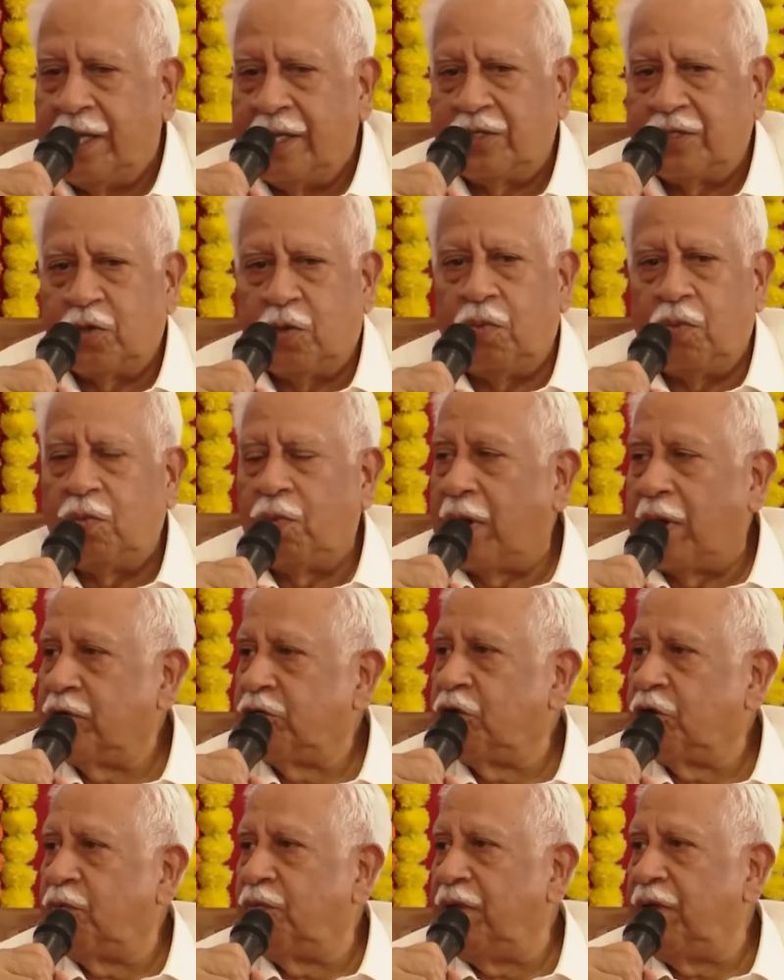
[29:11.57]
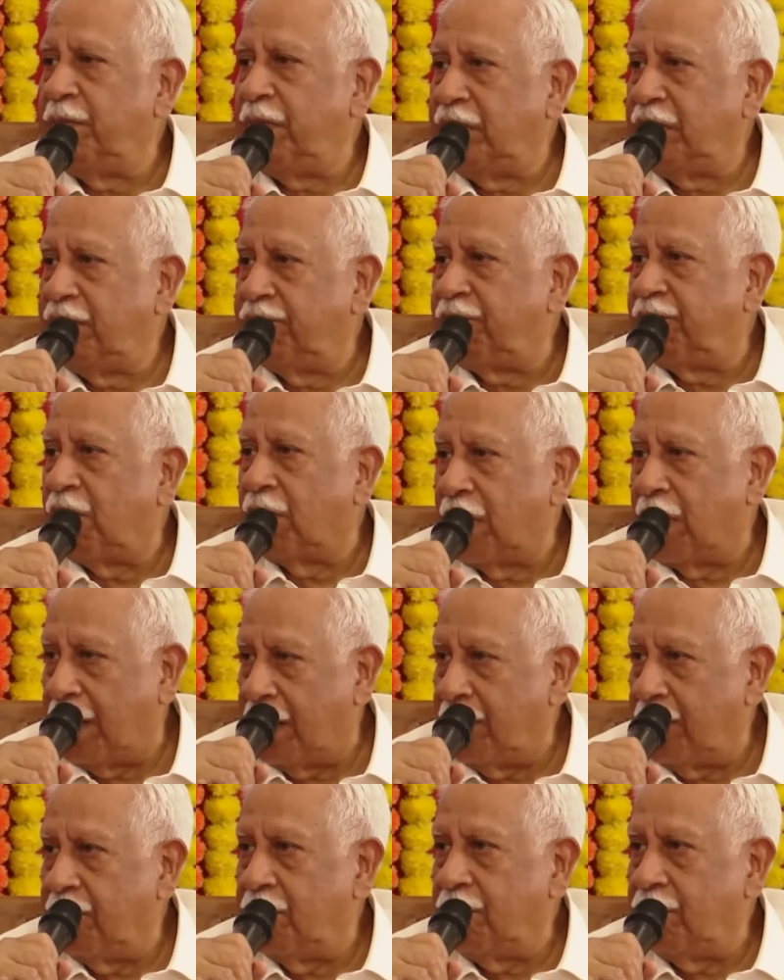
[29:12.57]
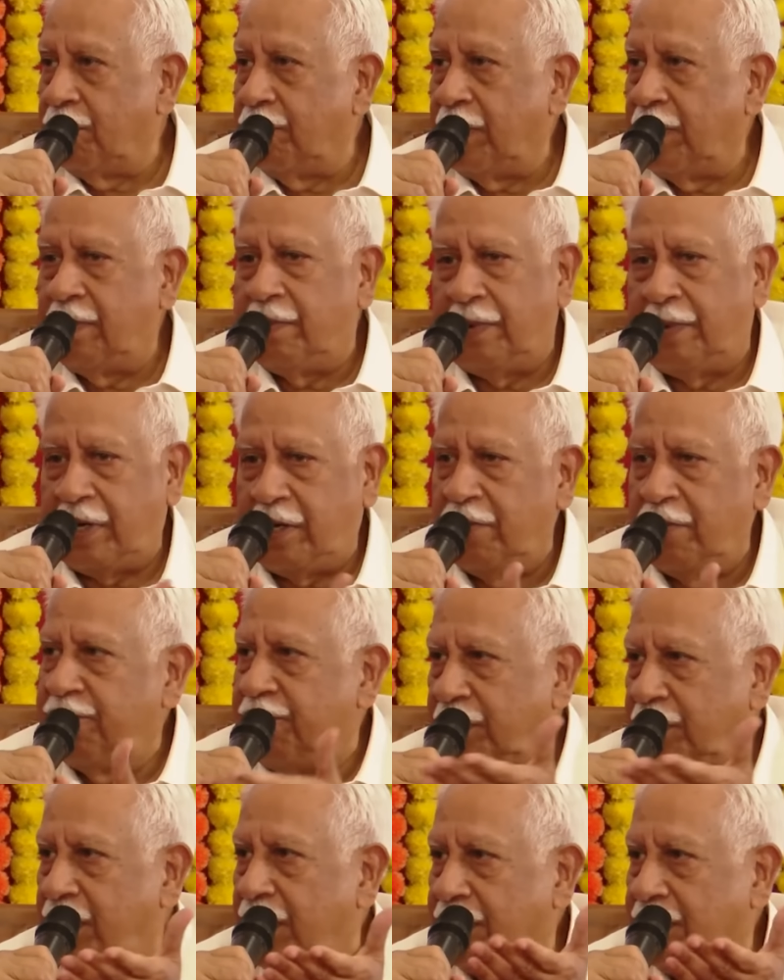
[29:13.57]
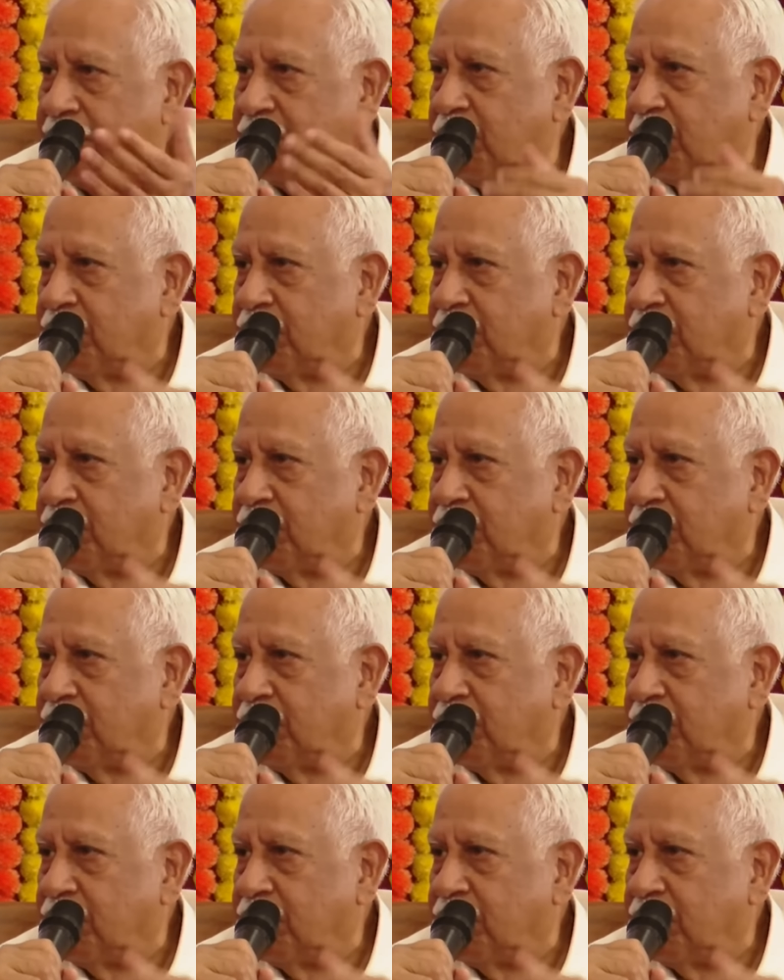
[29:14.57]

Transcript: So why should we be the fall guy? We're waiting for the others